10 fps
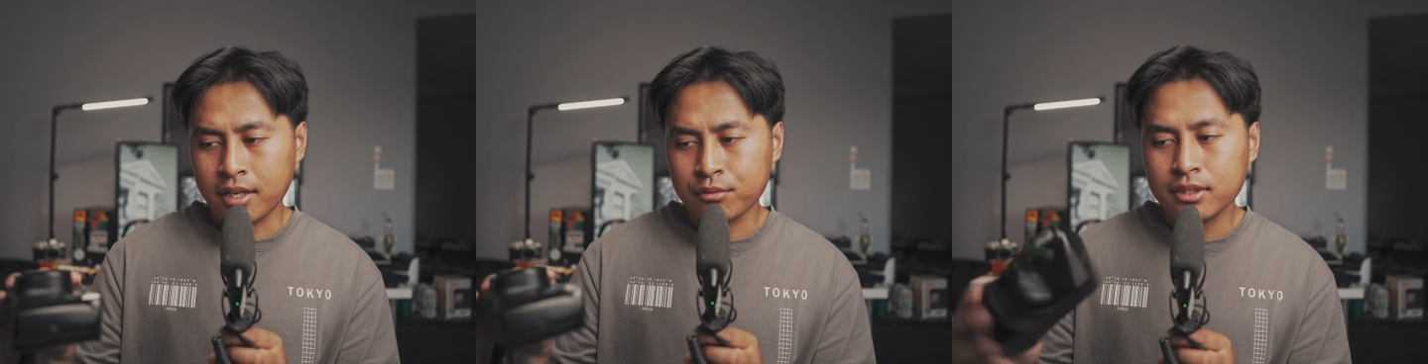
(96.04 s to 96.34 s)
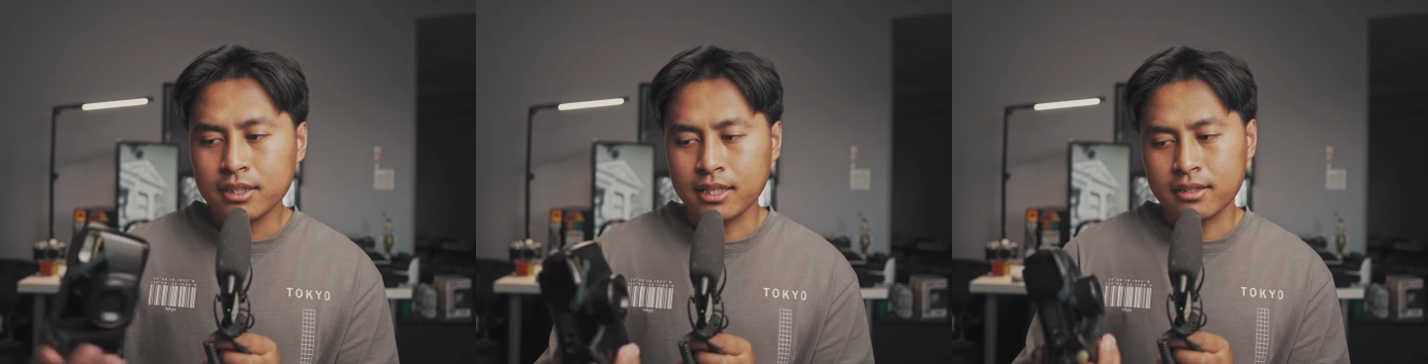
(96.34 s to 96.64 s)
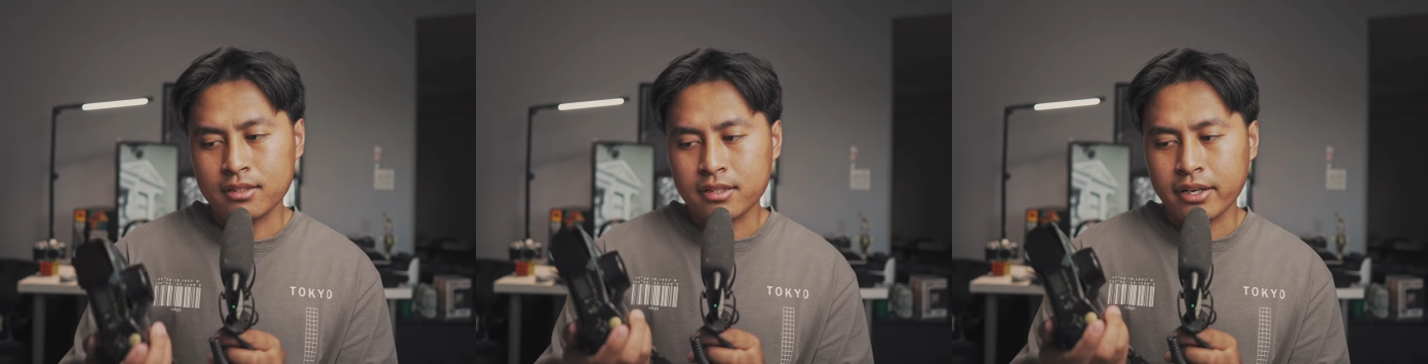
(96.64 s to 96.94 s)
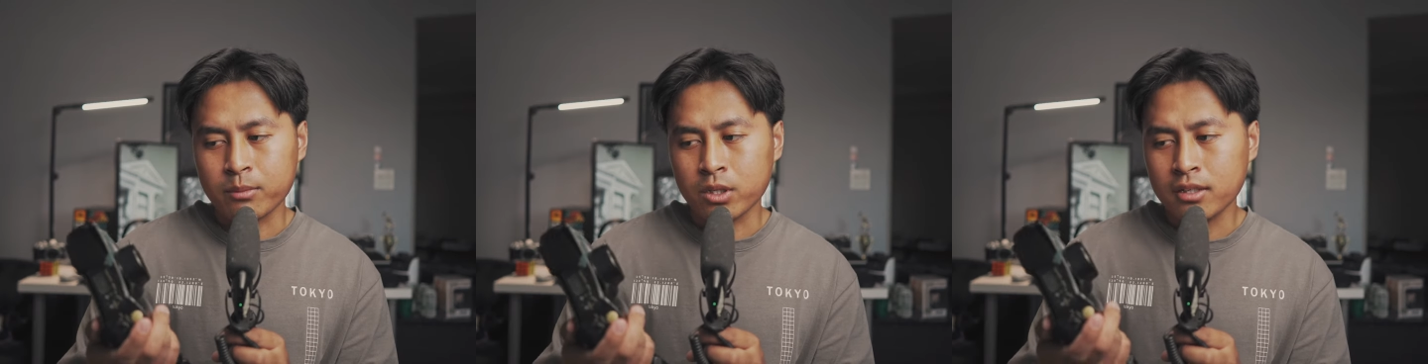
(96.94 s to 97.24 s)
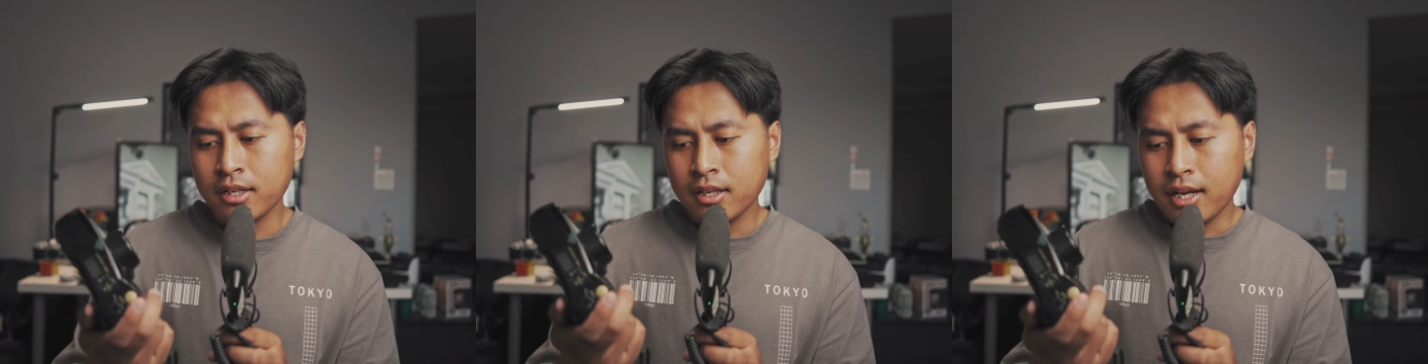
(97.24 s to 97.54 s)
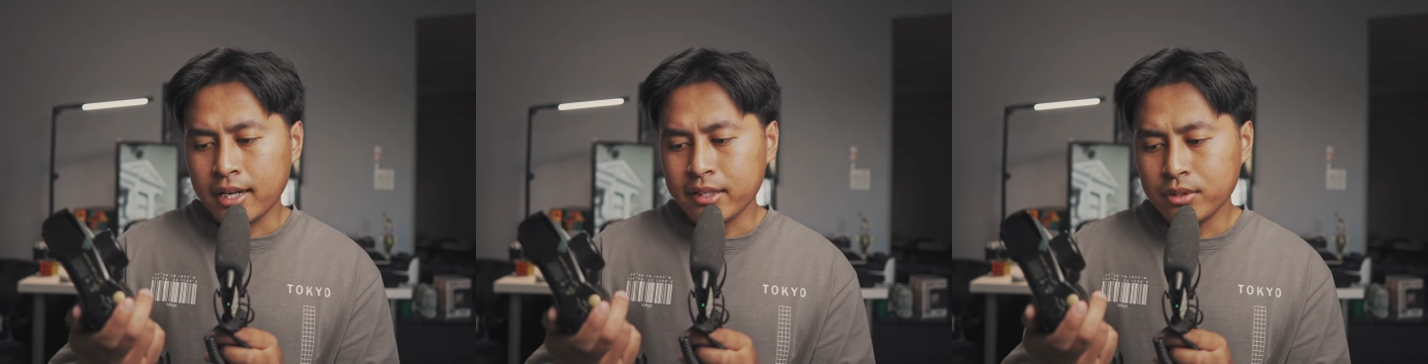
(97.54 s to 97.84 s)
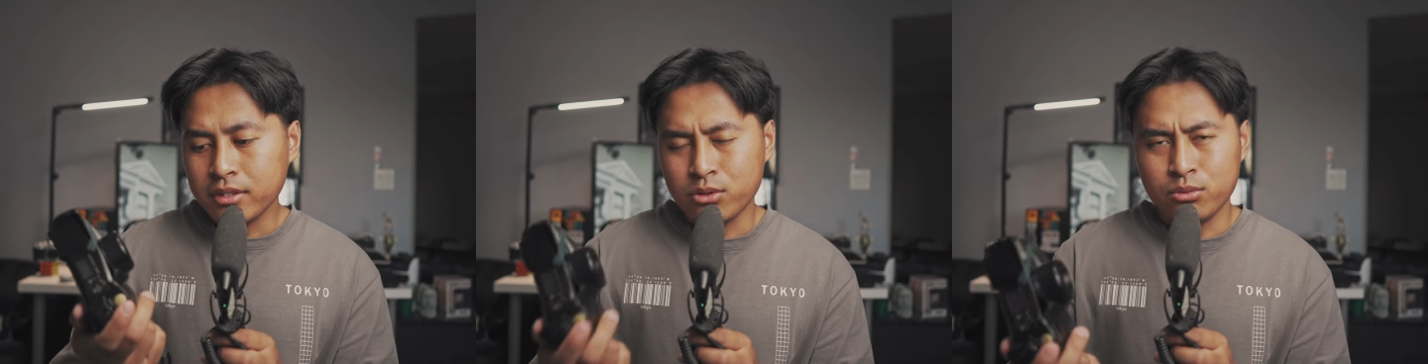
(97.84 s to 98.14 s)
I really like this camera. I
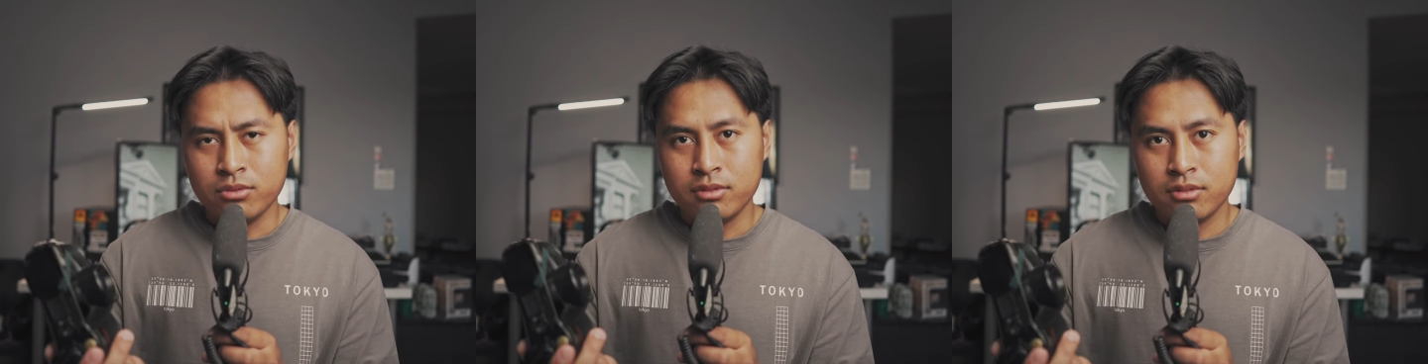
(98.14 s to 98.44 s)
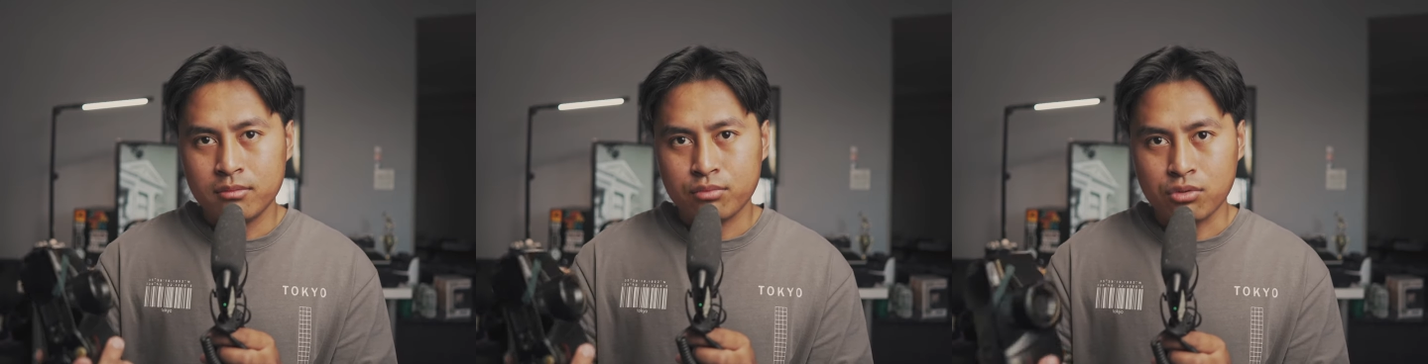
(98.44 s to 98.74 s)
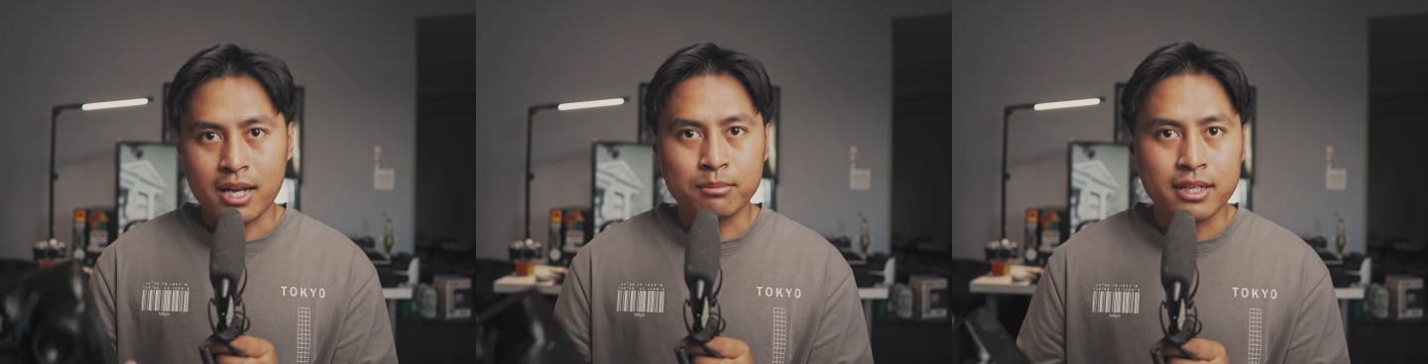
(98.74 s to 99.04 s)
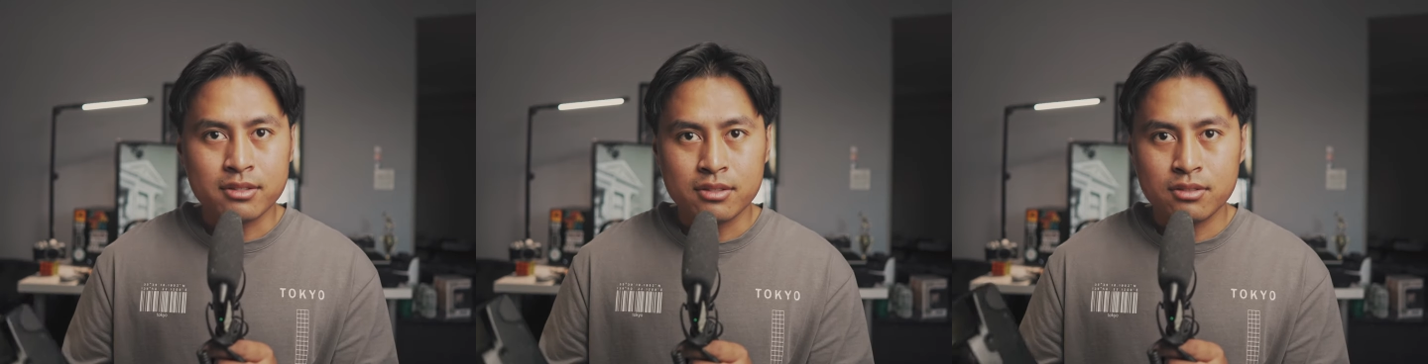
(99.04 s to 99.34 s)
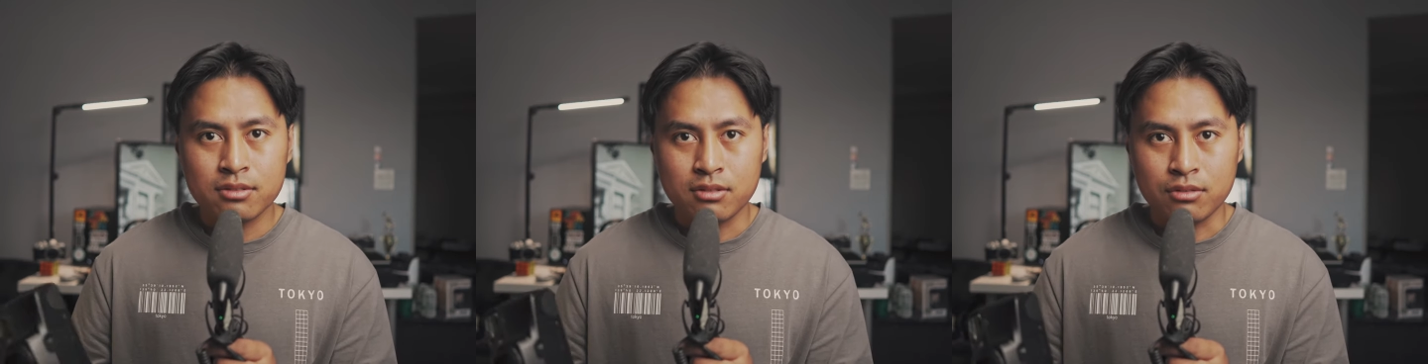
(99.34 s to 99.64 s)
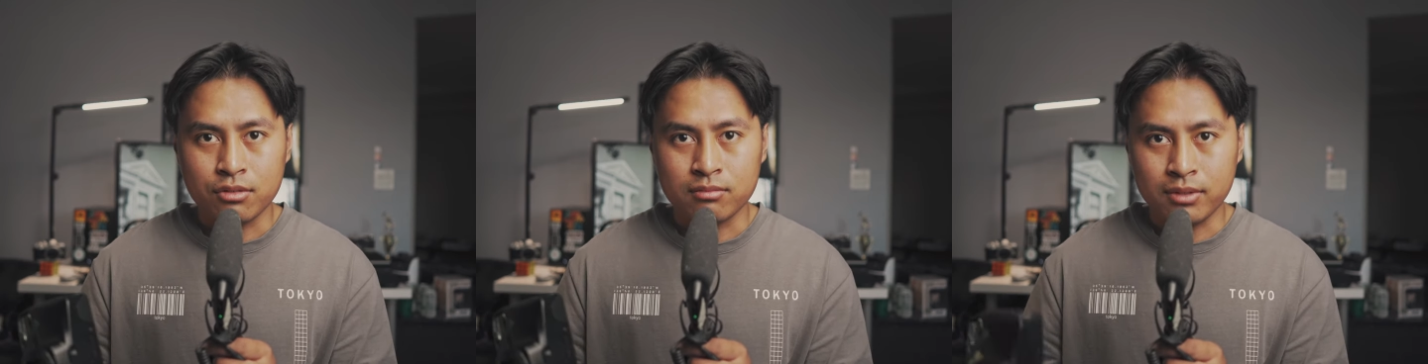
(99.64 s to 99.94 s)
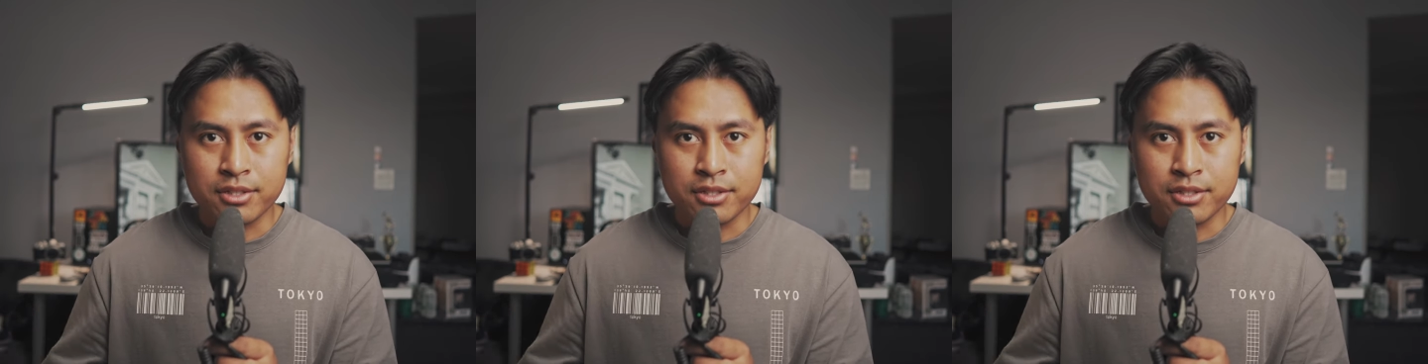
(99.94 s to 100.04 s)
only use prime lenses or